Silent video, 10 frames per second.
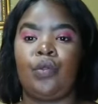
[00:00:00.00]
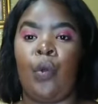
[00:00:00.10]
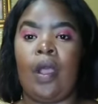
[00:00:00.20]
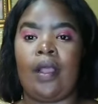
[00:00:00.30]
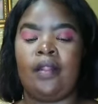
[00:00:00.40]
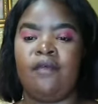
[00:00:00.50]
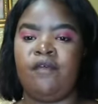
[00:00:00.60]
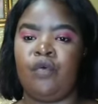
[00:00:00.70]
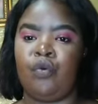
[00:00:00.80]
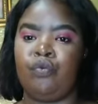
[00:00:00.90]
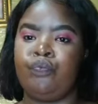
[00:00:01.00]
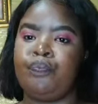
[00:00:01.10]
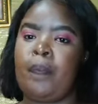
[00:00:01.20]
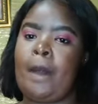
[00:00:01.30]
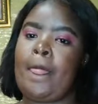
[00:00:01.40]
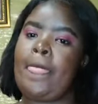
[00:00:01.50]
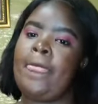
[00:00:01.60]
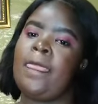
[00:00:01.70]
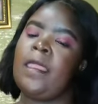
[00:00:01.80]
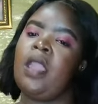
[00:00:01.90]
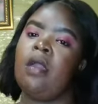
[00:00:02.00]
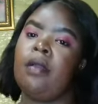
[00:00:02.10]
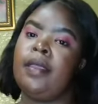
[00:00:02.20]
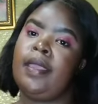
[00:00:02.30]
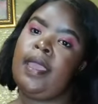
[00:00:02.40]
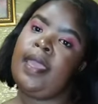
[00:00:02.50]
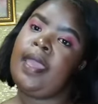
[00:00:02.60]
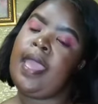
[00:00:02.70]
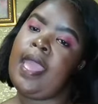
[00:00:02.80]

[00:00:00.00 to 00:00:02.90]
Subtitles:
Walk at the phone. Okay,